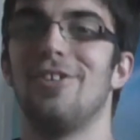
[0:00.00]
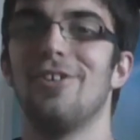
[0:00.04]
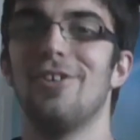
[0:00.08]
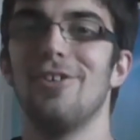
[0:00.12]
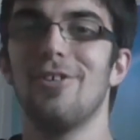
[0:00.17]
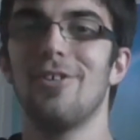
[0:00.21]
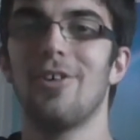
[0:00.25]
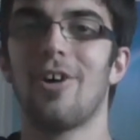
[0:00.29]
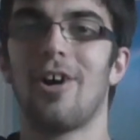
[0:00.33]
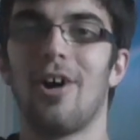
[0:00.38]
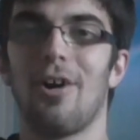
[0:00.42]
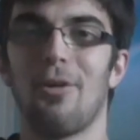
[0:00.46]

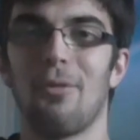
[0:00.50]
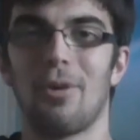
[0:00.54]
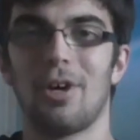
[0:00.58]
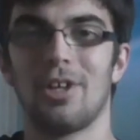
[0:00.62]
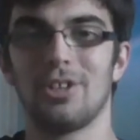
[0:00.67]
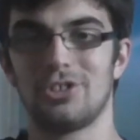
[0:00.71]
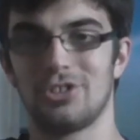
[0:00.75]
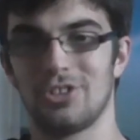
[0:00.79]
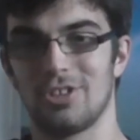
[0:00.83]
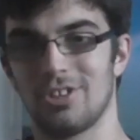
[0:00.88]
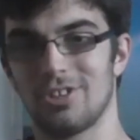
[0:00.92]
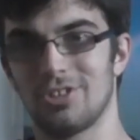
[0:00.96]
you are
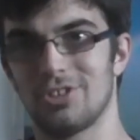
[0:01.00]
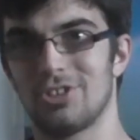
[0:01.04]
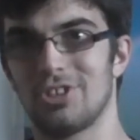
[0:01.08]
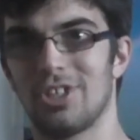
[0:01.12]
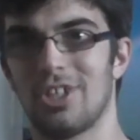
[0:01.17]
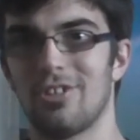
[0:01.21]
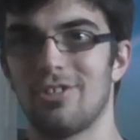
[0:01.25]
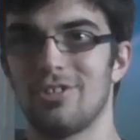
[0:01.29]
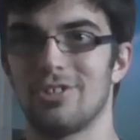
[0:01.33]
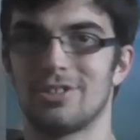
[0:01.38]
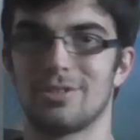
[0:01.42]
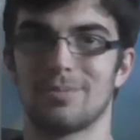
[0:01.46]
watching
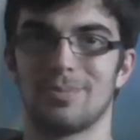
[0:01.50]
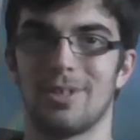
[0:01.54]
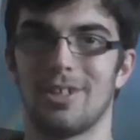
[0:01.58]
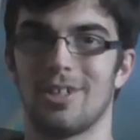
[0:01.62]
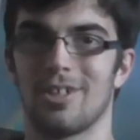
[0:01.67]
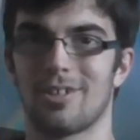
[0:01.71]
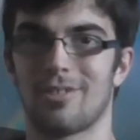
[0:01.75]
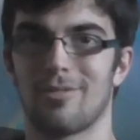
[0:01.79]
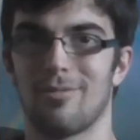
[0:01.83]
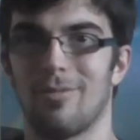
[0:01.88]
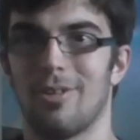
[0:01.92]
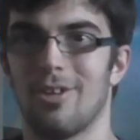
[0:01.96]

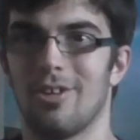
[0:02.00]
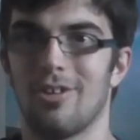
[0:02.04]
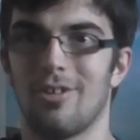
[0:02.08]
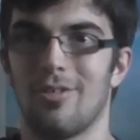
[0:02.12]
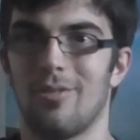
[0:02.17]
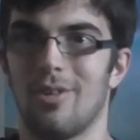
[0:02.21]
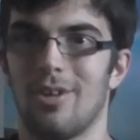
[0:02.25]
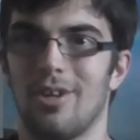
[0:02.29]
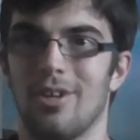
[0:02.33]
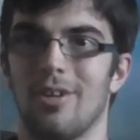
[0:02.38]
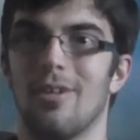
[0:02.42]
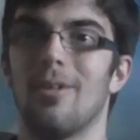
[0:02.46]
Shadowspark
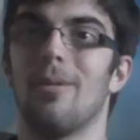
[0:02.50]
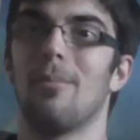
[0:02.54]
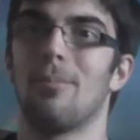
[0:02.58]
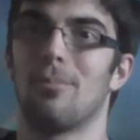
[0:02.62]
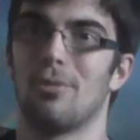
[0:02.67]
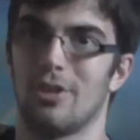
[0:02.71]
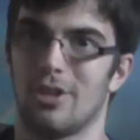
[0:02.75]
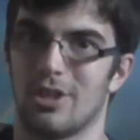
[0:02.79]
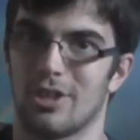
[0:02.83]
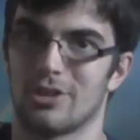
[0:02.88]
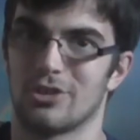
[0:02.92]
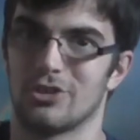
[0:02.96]
101
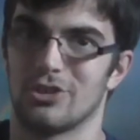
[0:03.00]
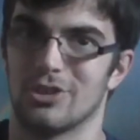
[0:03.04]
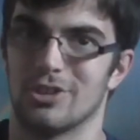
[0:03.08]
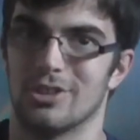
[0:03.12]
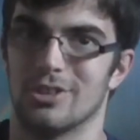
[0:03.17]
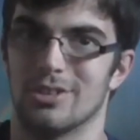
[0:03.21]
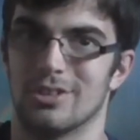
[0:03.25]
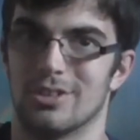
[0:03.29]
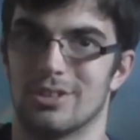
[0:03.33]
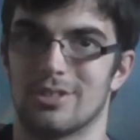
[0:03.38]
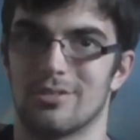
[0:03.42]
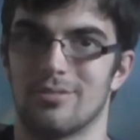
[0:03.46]

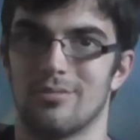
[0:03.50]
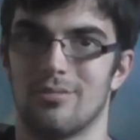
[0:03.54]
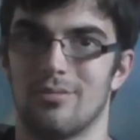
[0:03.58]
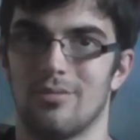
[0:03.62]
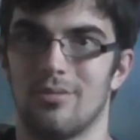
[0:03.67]
Productions.